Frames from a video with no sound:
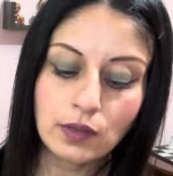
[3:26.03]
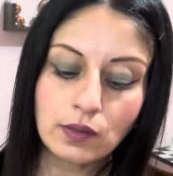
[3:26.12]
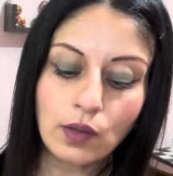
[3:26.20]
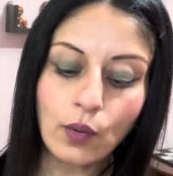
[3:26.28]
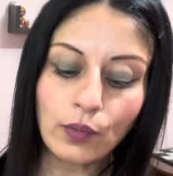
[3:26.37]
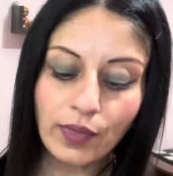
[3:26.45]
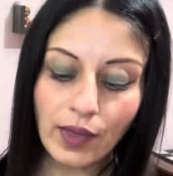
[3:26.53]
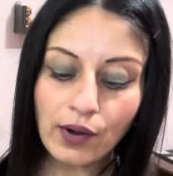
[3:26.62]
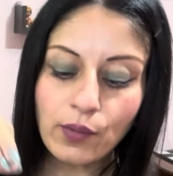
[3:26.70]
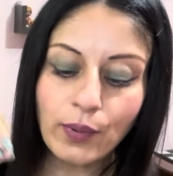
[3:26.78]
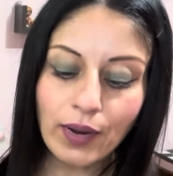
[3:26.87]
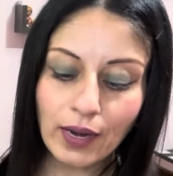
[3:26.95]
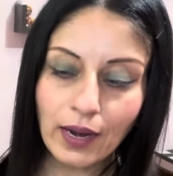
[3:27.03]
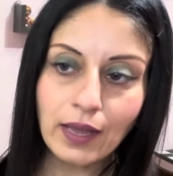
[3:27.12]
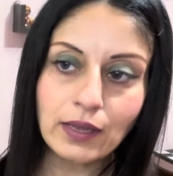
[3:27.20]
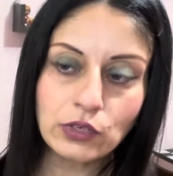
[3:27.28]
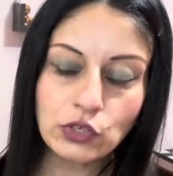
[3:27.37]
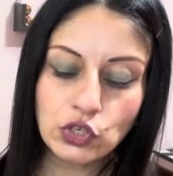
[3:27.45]
So their
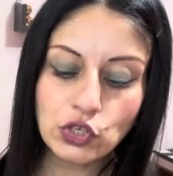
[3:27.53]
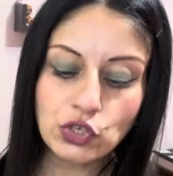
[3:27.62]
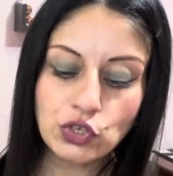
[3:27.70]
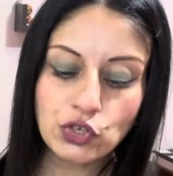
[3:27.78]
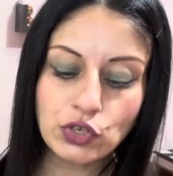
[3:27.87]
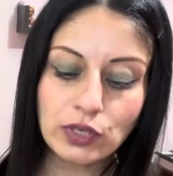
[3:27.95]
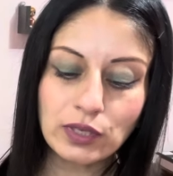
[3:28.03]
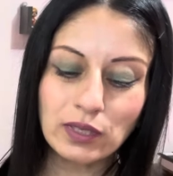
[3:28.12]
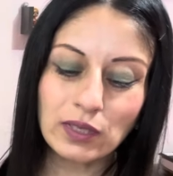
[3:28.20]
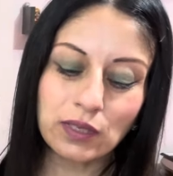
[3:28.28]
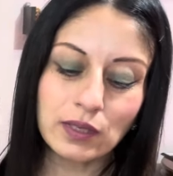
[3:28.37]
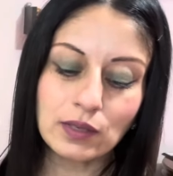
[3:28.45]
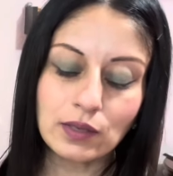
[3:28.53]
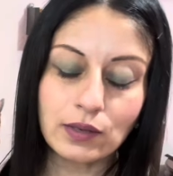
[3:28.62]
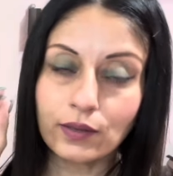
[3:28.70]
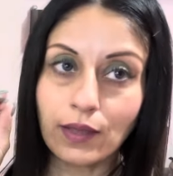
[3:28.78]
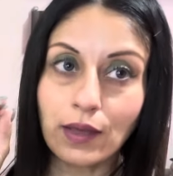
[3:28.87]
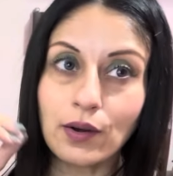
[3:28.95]
relationship,
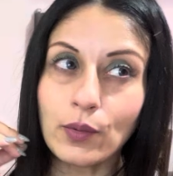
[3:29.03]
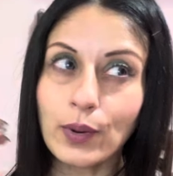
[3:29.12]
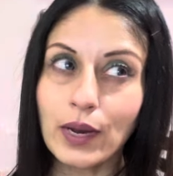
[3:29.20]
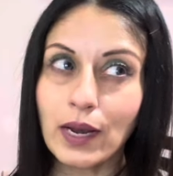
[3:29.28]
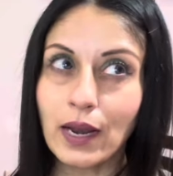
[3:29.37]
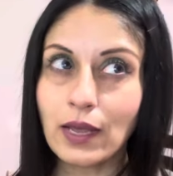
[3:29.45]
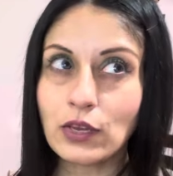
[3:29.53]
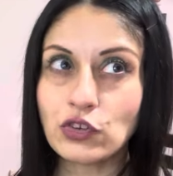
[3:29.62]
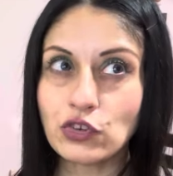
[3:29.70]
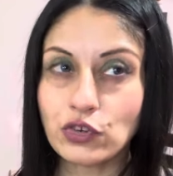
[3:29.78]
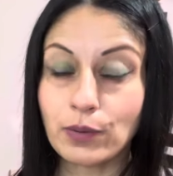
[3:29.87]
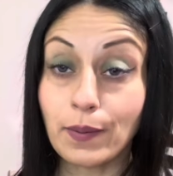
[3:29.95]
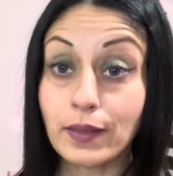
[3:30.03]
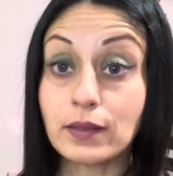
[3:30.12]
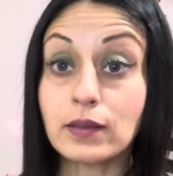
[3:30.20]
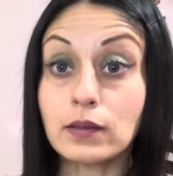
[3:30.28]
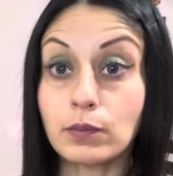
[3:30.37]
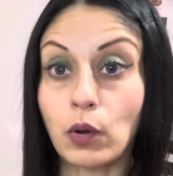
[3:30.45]
their relationship at
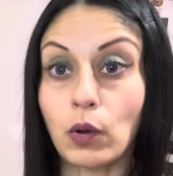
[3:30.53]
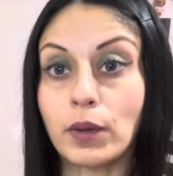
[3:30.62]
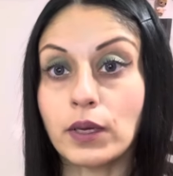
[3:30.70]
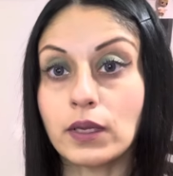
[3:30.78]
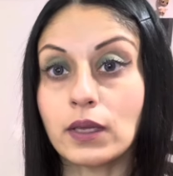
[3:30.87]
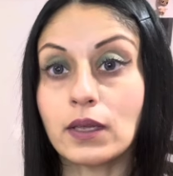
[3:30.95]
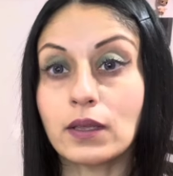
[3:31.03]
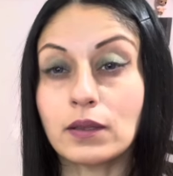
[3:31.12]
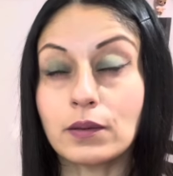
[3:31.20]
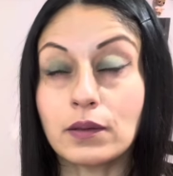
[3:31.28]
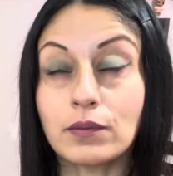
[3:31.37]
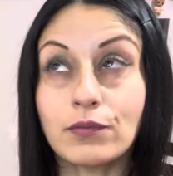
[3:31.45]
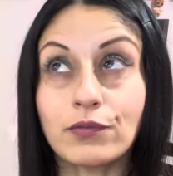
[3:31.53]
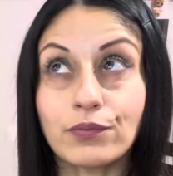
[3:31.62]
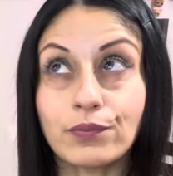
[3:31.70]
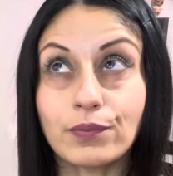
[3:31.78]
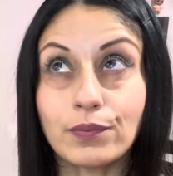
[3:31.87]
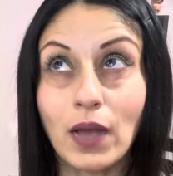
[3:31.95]
this moment is
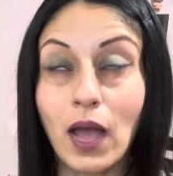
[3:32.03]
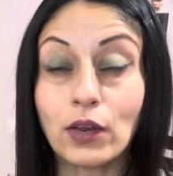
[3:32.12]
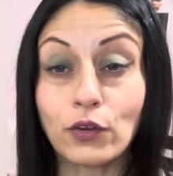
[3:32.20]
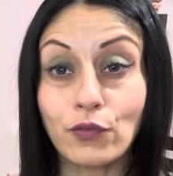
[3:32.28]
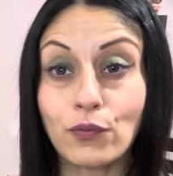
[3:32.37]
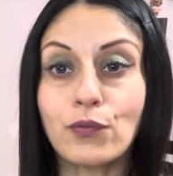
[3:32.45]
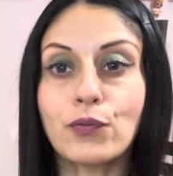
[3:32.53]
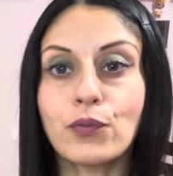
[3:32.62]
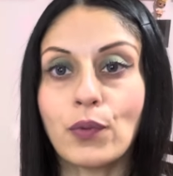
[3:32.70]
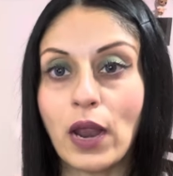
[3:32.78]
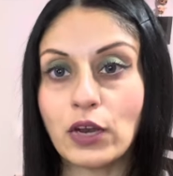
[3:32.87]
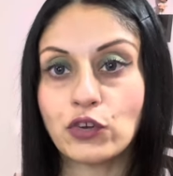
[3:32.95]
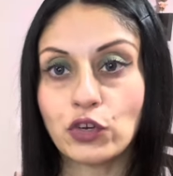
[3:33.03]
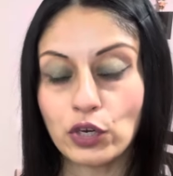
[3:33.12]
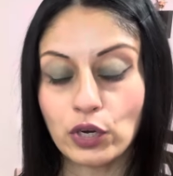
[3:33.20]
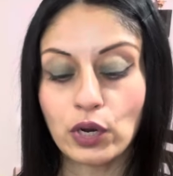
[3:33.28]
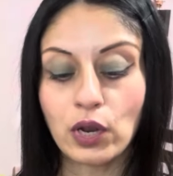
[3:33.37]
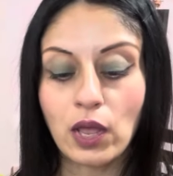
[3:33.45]
kind of
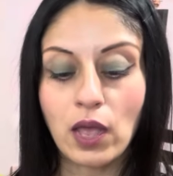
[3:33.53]
fragile,